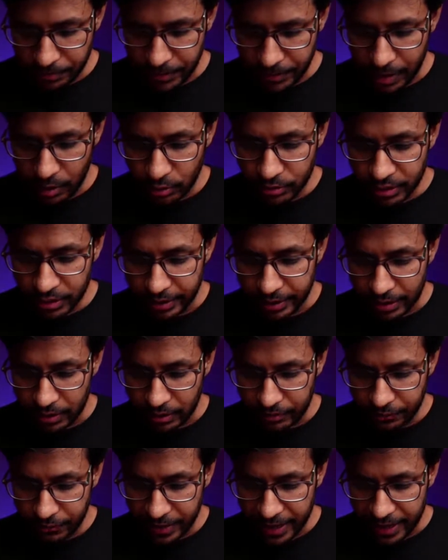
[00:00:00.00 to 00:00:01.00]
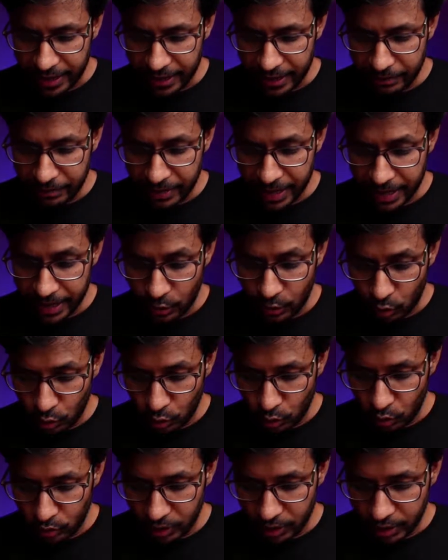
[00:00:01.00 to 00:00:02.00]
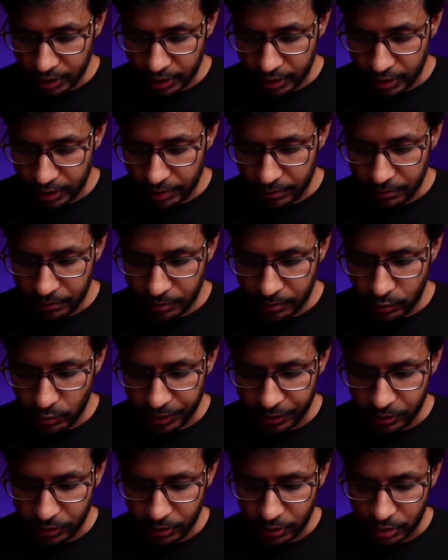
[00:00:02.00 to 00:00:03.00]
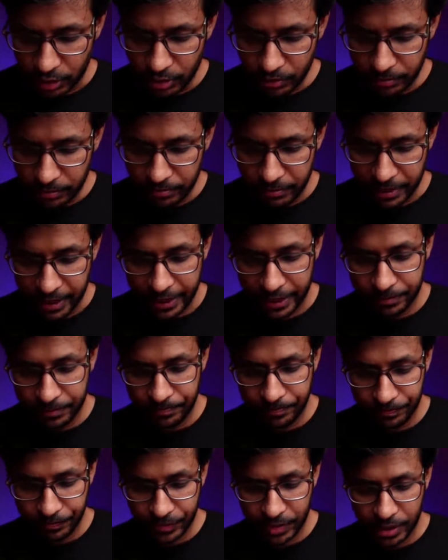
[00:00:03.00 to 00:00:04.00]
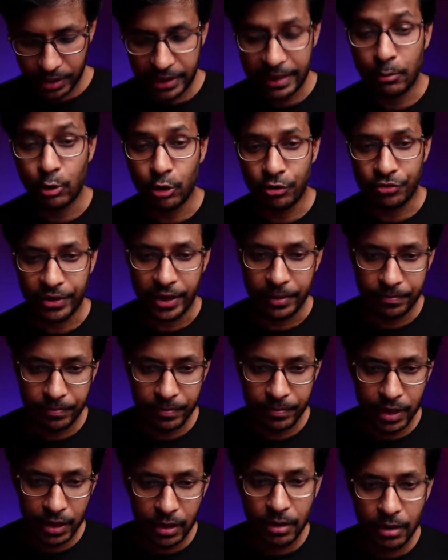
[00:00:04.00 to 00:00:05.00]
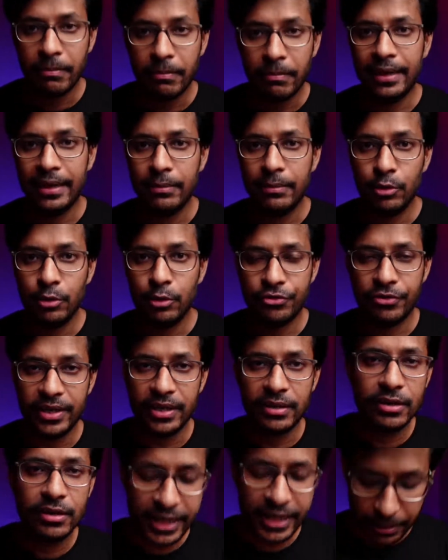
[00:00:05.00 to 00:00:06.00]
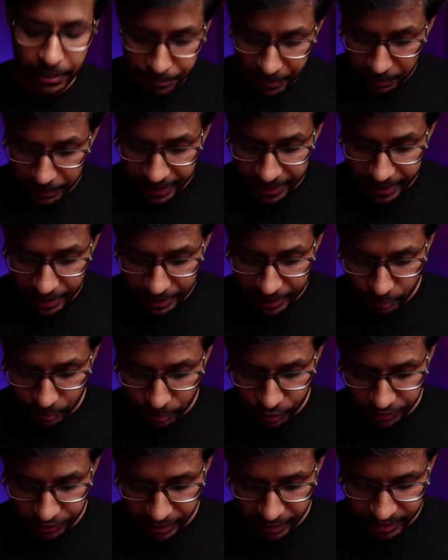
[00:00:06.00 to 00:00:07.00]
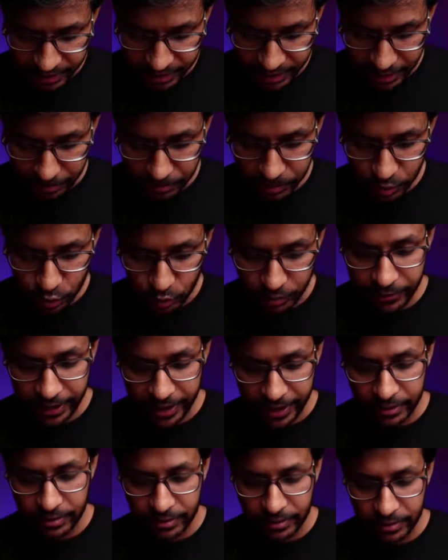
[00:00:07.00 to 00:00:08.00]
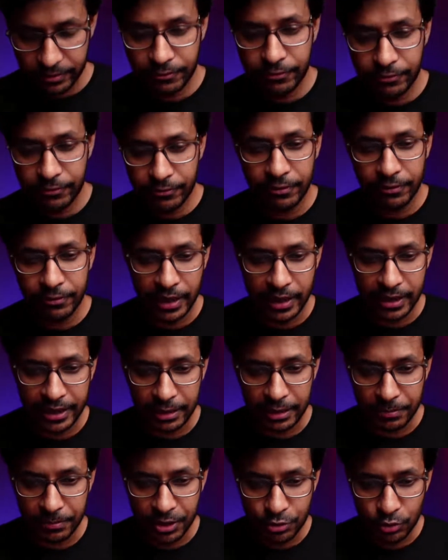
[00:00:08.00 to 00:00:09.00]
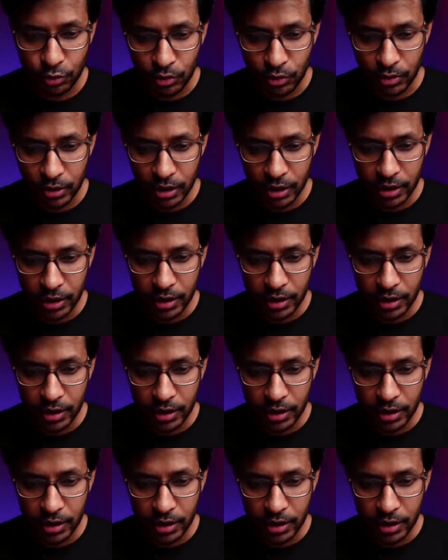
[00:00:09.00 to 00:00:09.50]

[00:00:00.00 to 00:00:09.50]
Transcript: browser and finding my own what you call my laboratory. My laboratory is State Public Health Laboratory, Assam. So if I let me show